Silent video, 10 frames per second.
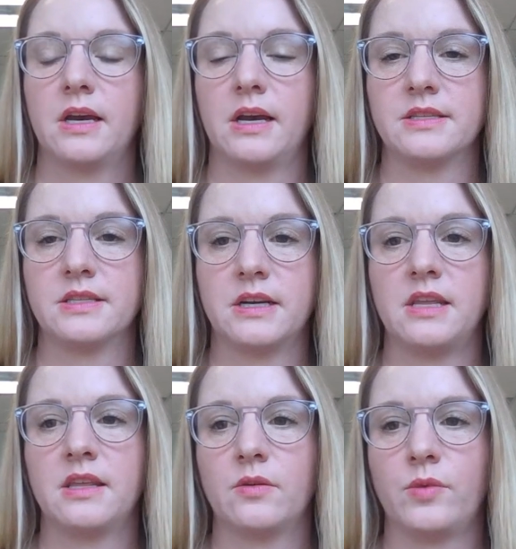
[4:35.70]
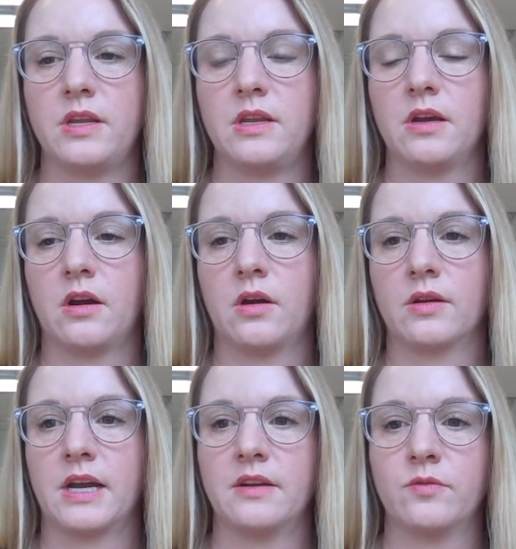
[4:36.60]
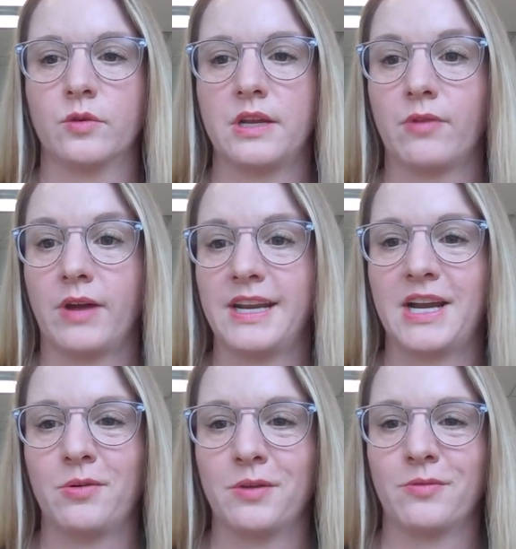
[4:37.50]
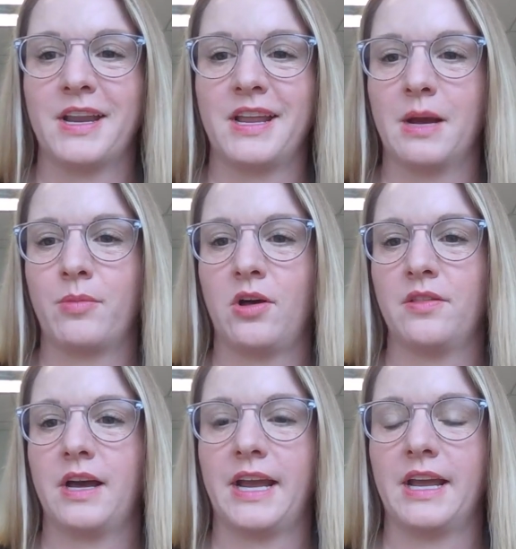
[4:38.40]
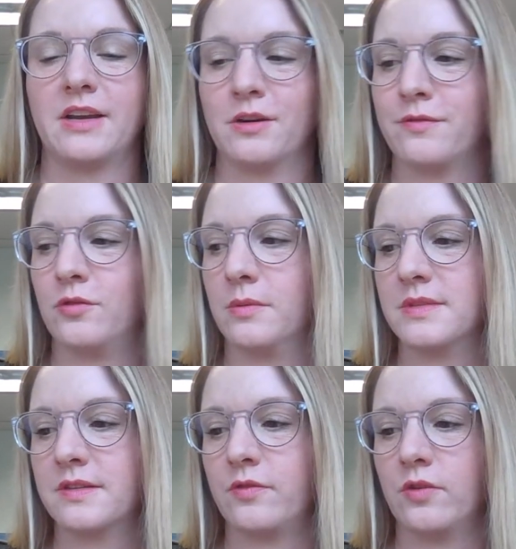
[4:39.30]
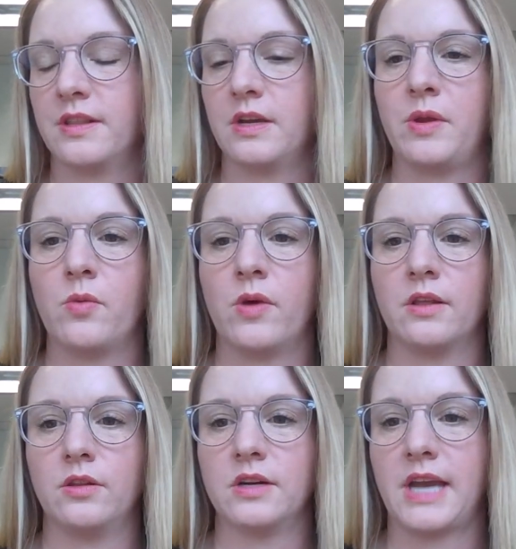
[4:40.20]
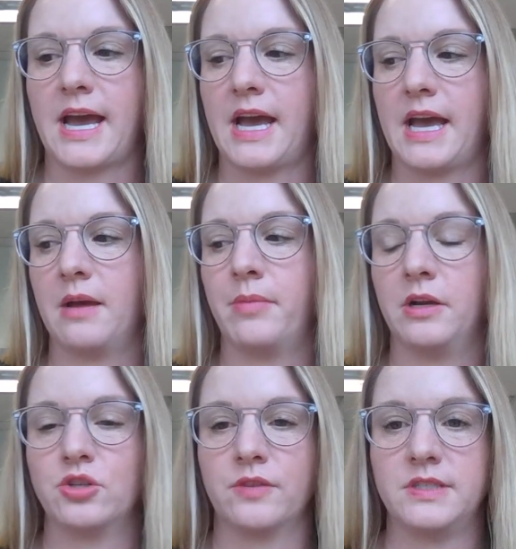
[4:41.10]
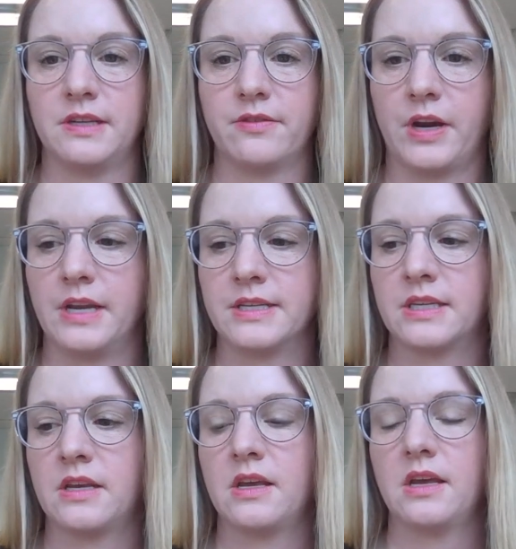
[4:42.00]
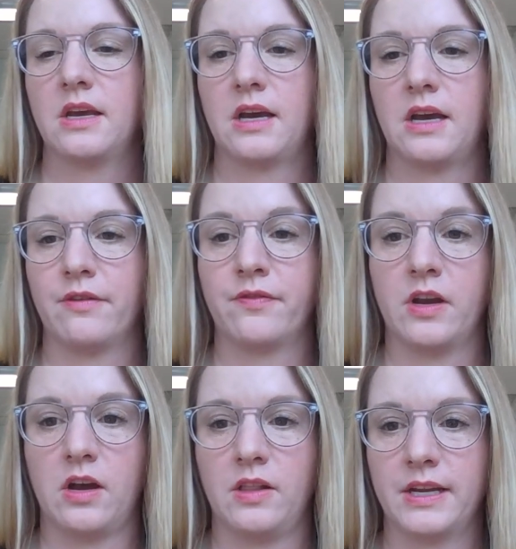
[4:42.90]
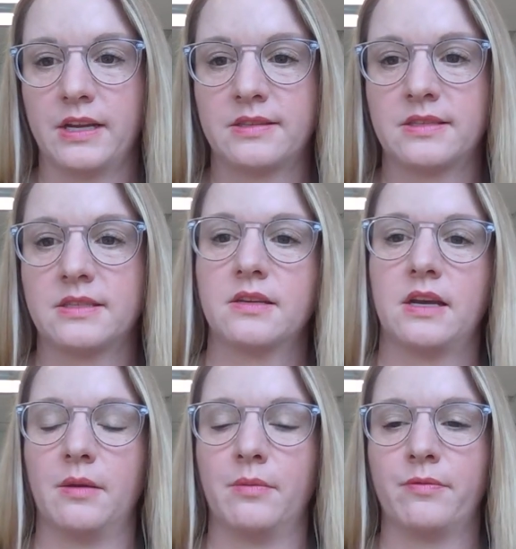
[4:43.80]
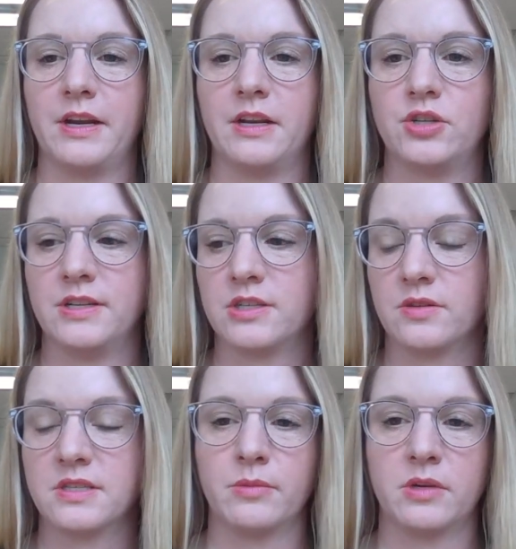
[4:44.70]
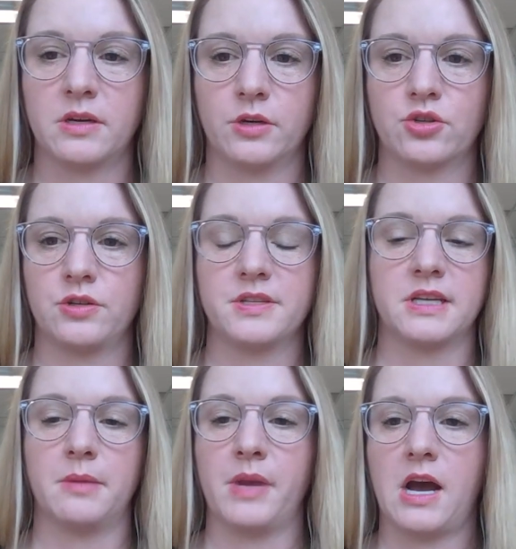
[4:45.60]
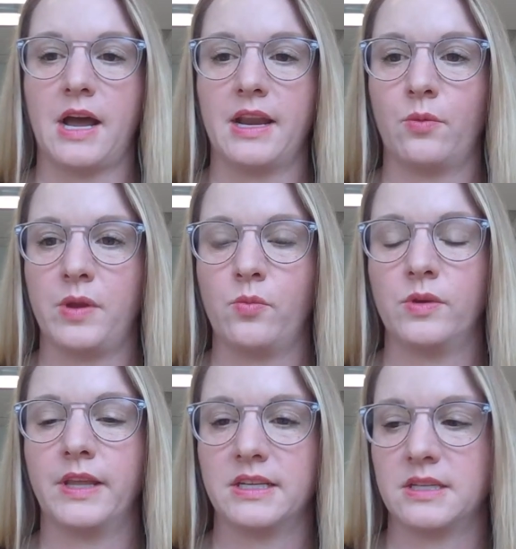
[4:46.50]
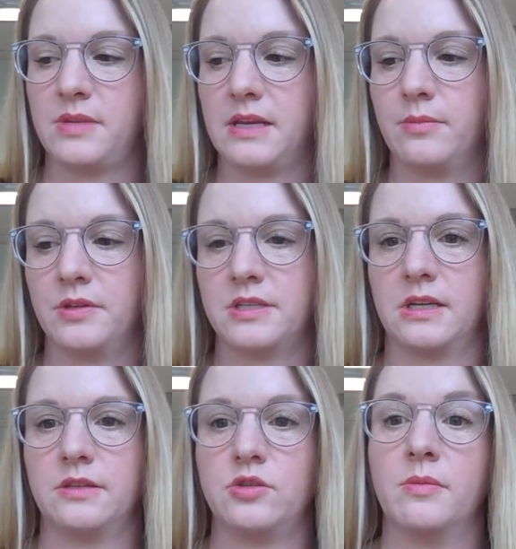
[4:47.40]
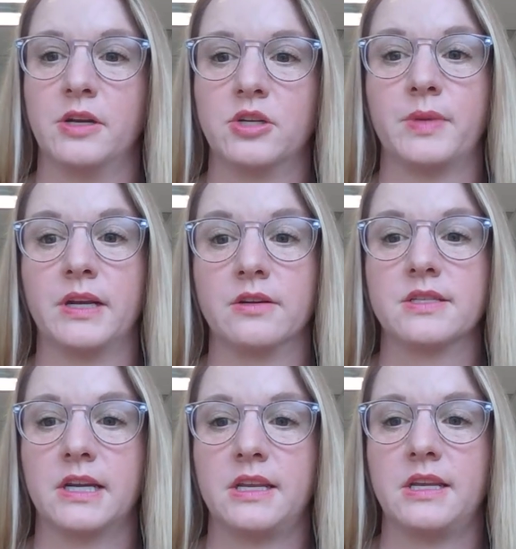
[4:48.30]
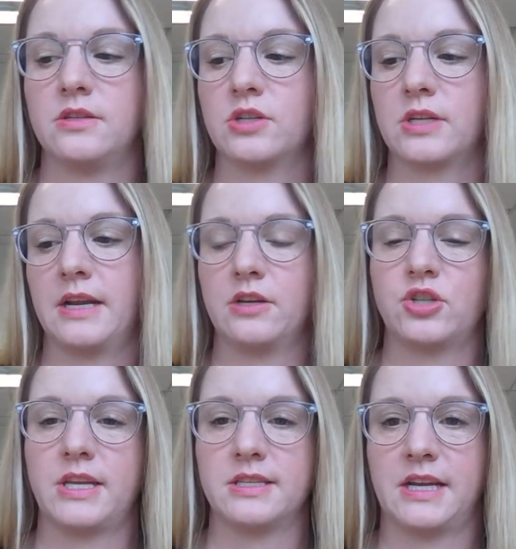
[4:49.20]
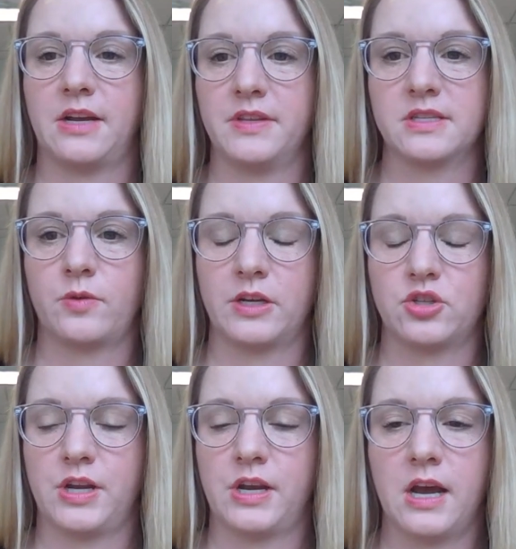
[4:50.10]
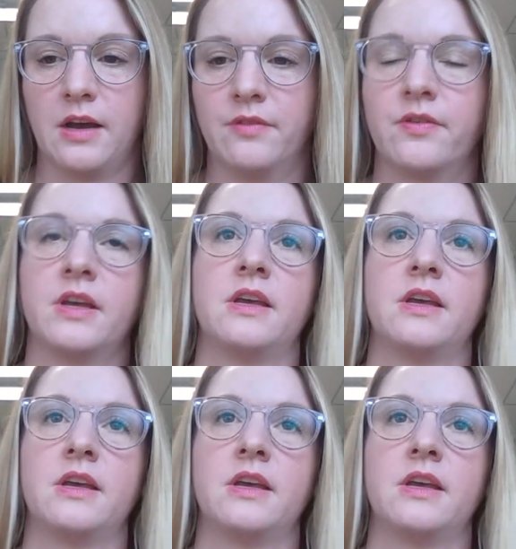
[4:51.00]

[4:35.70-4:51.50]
a study that we are kind of working right now on writing up all the IACUC forms for that we want to look at a bunch of different uh, phenolics, um, phytogens, so some commercial, some not. And we would like to be able to do a much bigger study to kind of chase down this question of